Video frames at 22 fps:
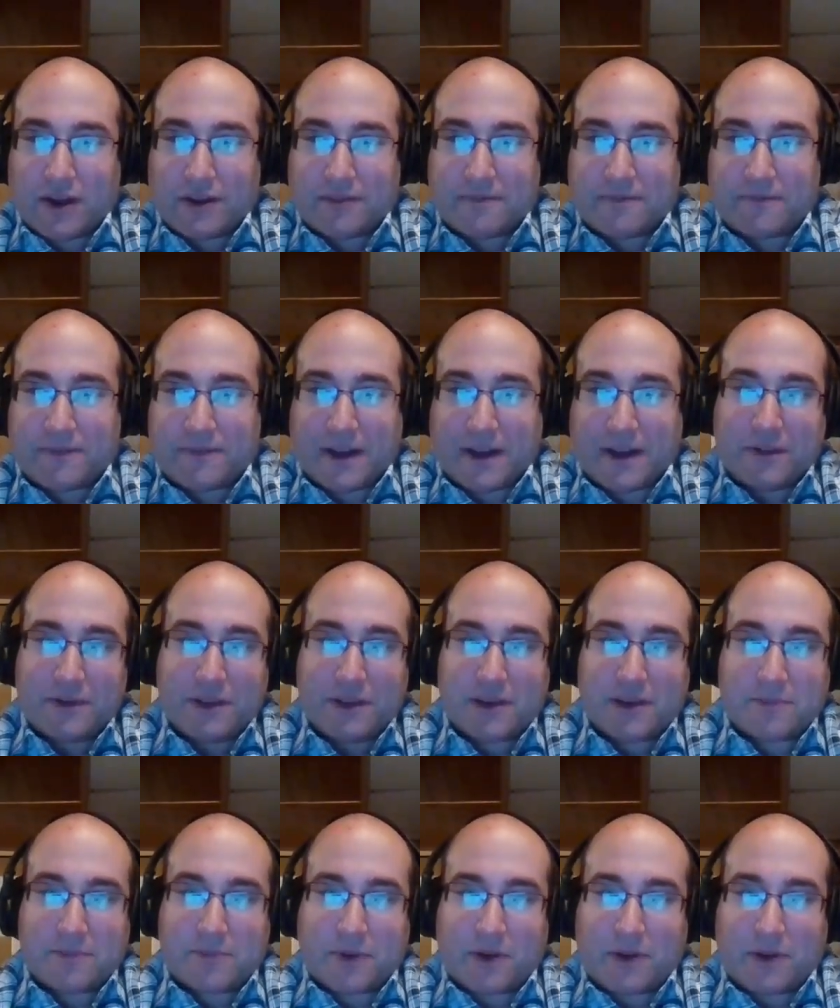right, following
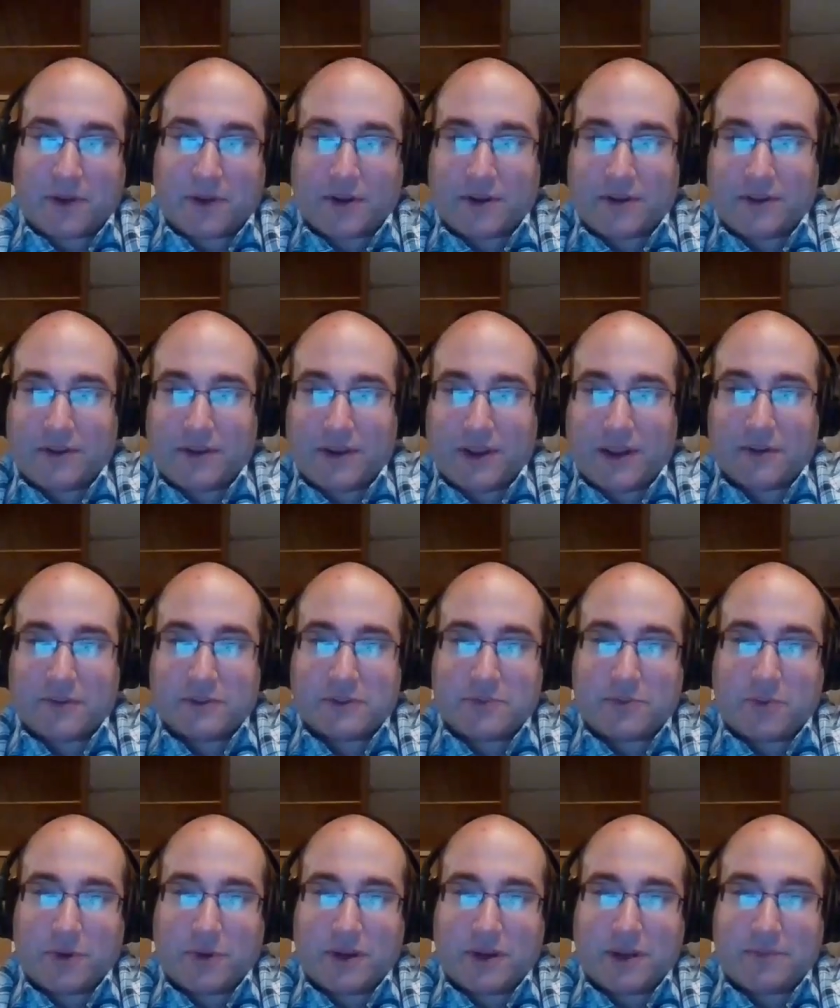up on Aaron's
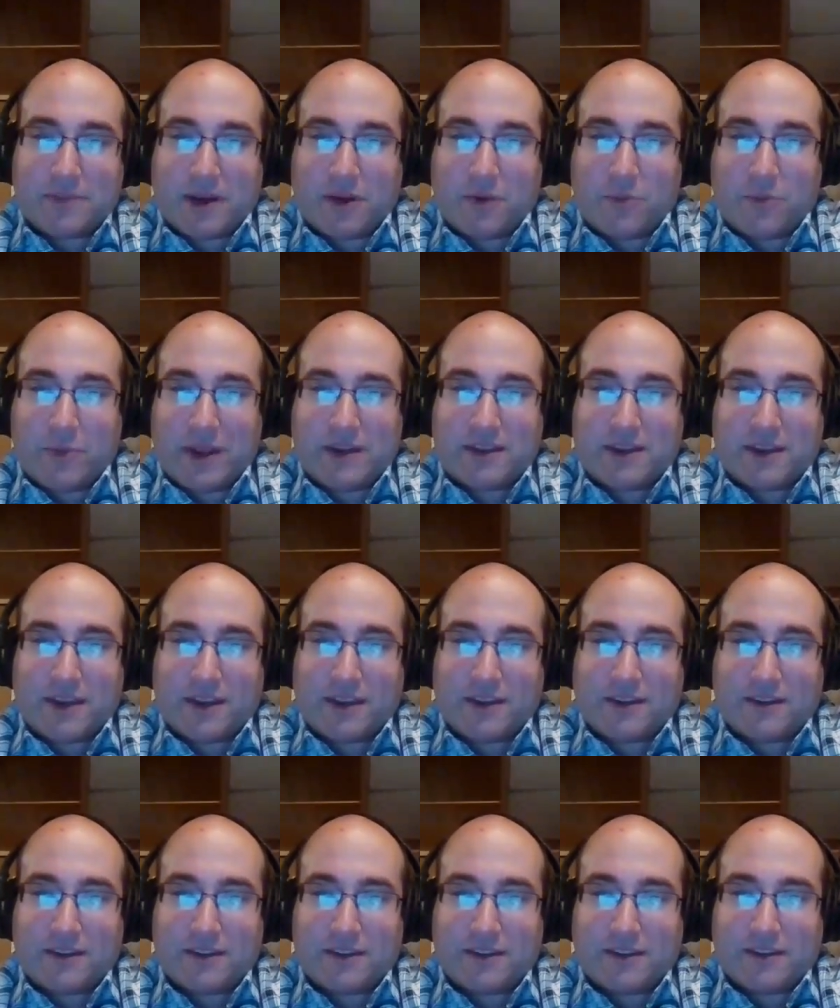point about weight
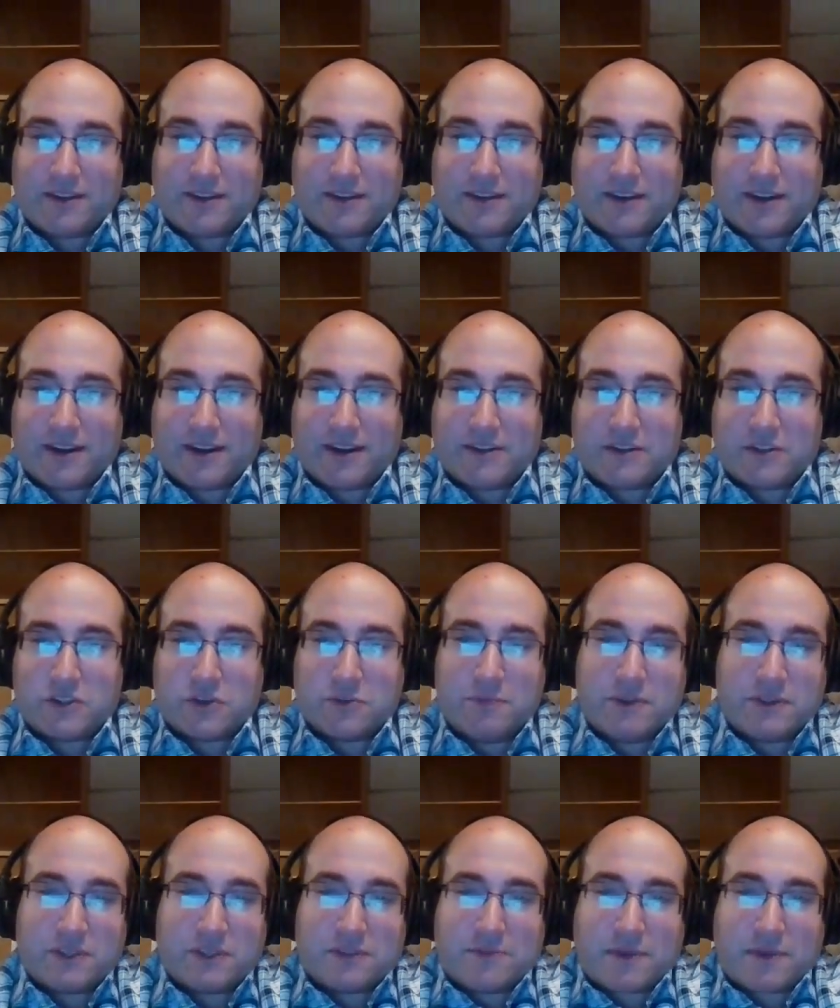gain, does your
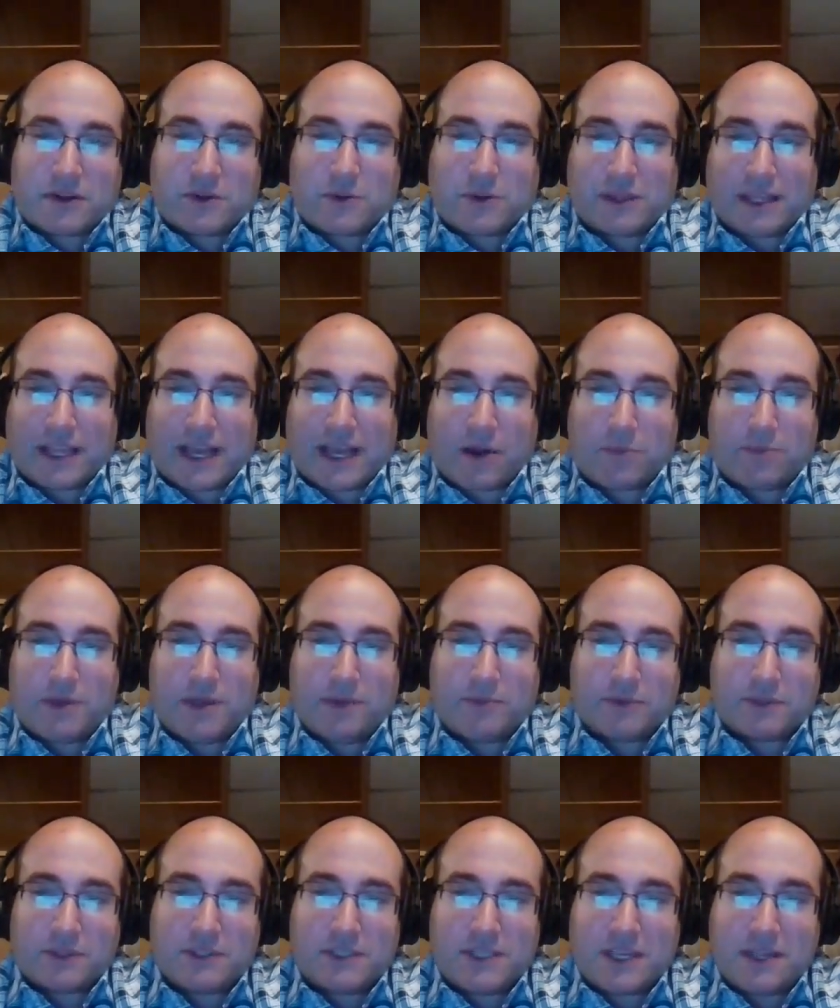business model allow
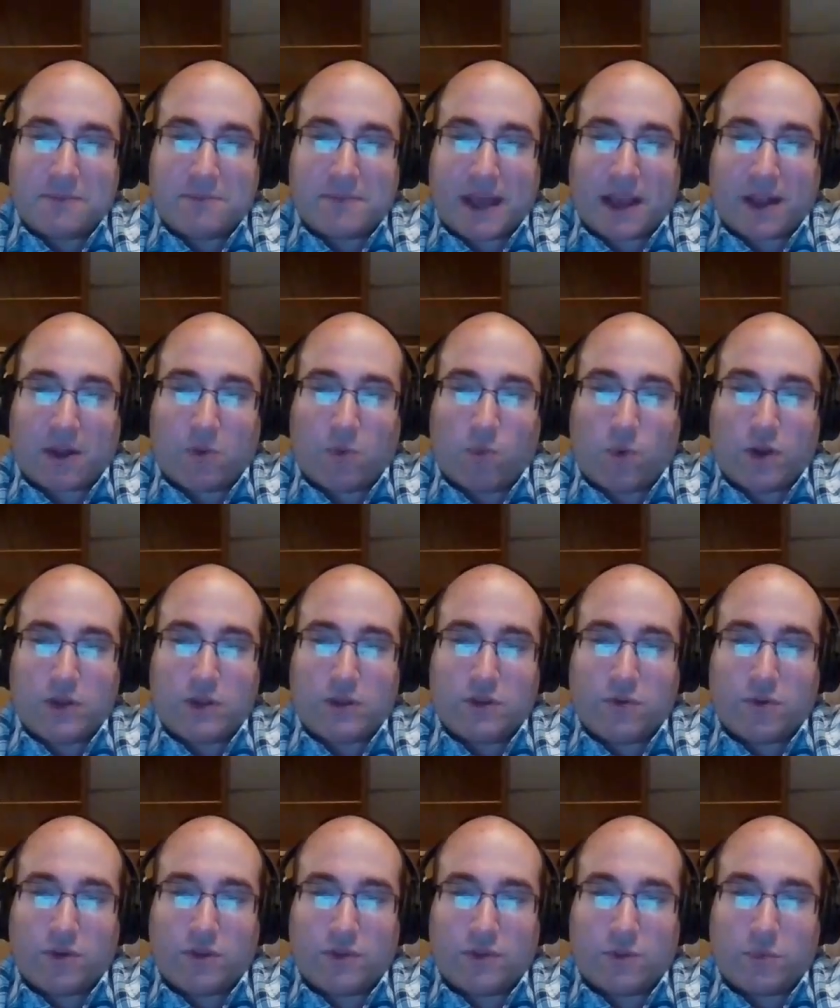people to send back
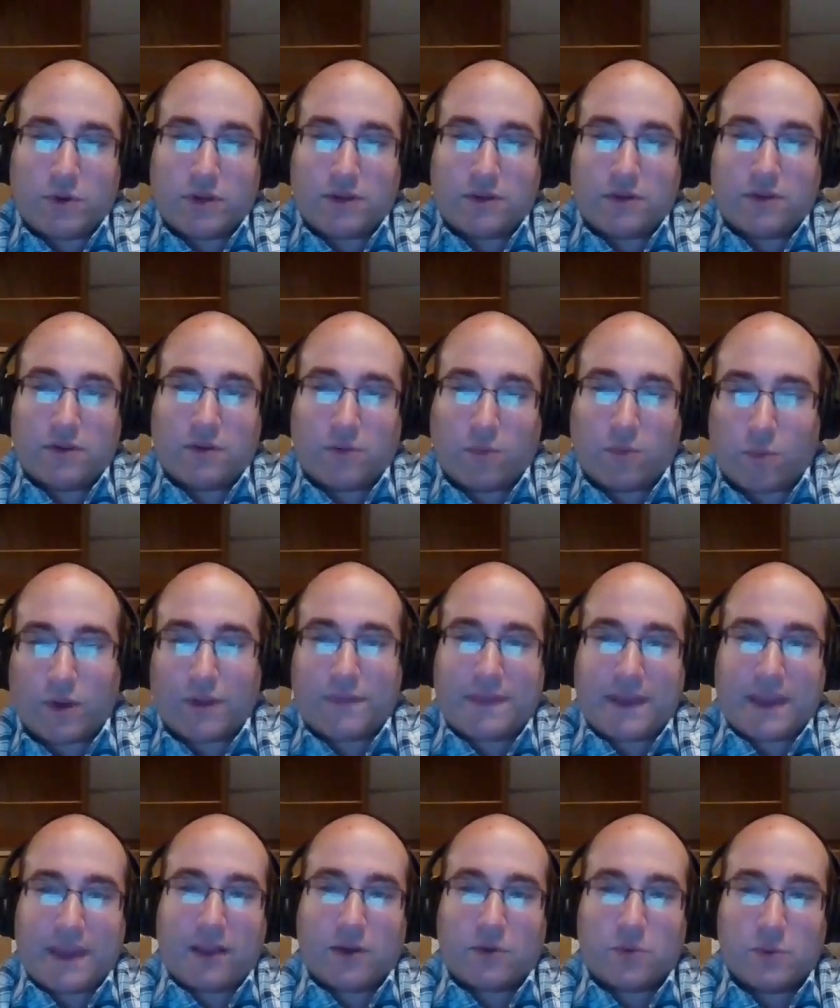what
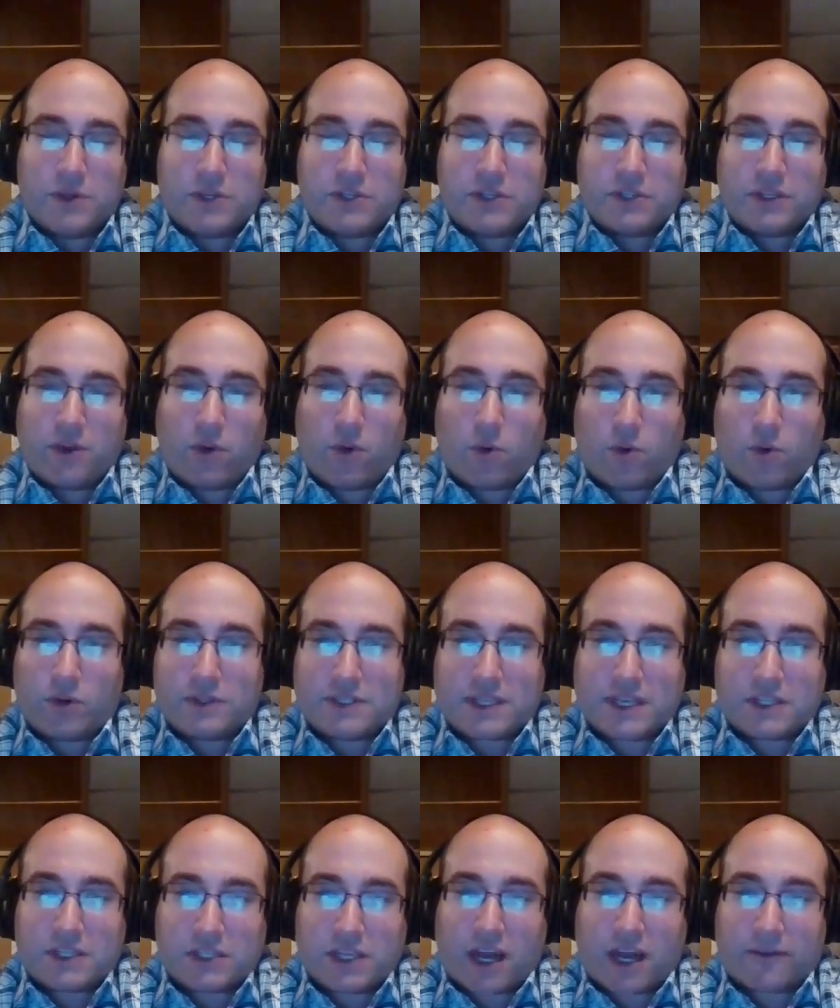they originally ordered
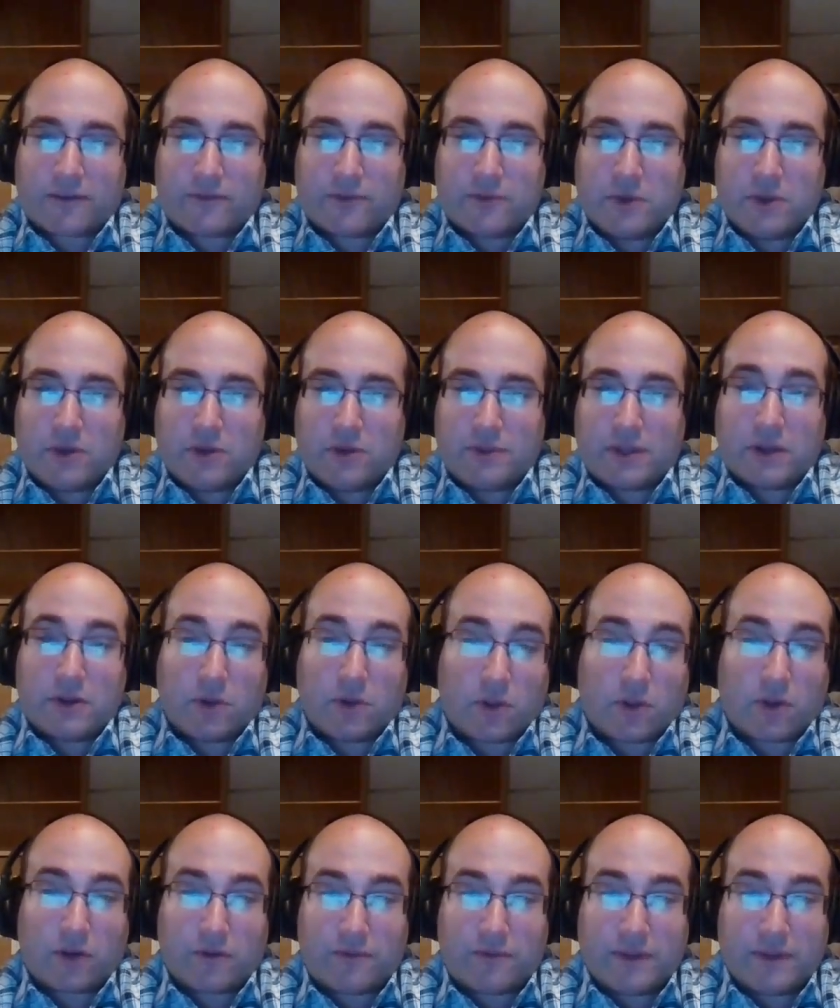slash got from you that no
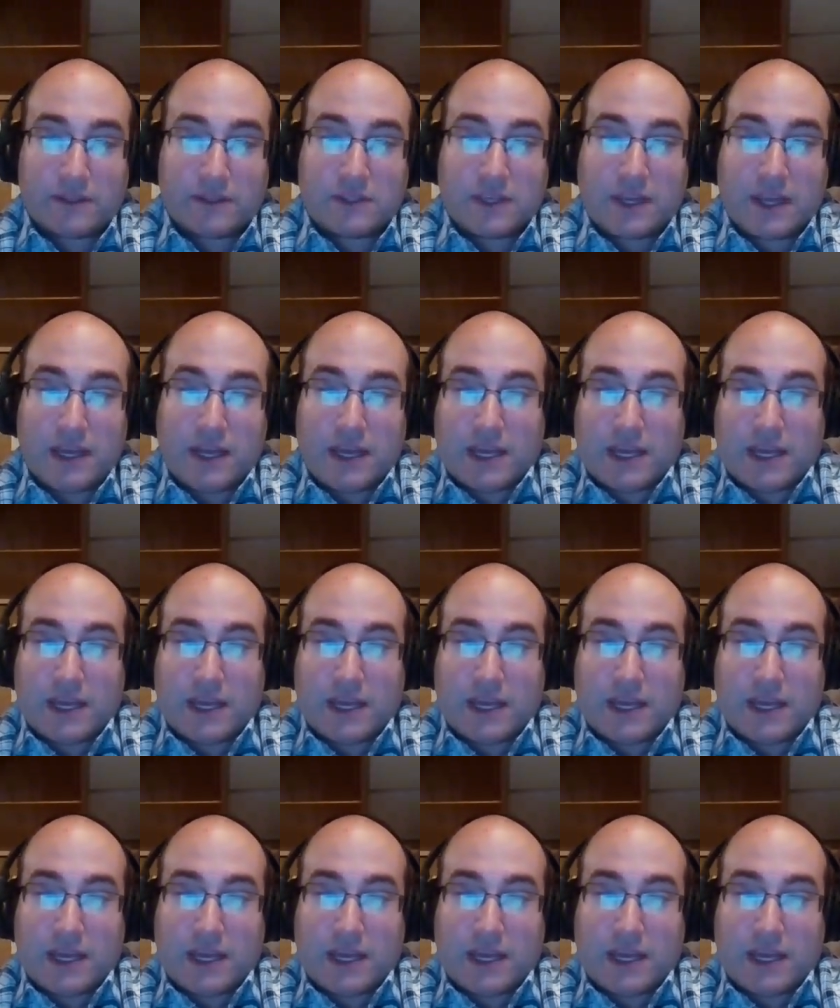longer fits?